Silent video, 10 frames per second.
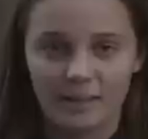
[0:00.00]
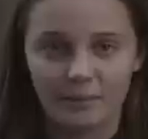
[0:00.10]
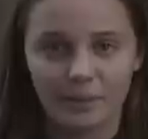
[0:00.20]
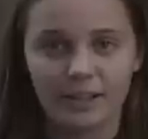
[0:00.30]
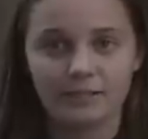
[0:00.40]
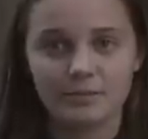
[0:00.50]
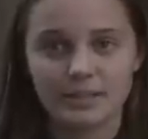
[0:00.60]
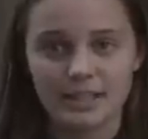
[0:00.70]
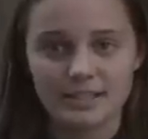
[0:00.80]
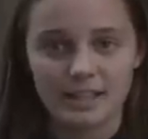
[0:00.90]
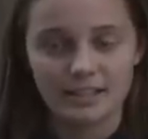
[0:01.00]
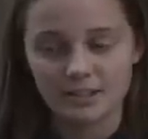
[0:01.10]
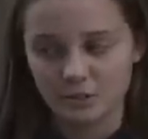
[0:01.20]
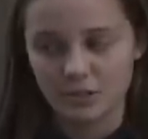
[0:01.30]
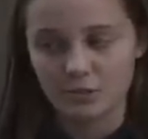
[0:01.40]
But besides that, it's
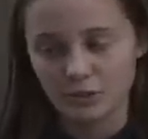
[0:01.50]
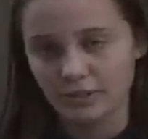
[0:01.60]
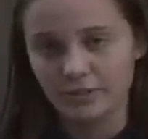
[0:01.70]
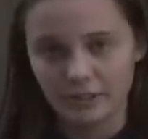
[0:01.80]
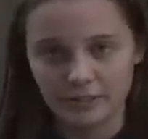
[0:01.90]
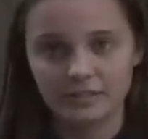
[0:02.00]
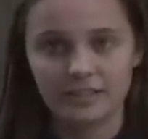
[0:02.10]
always really fun.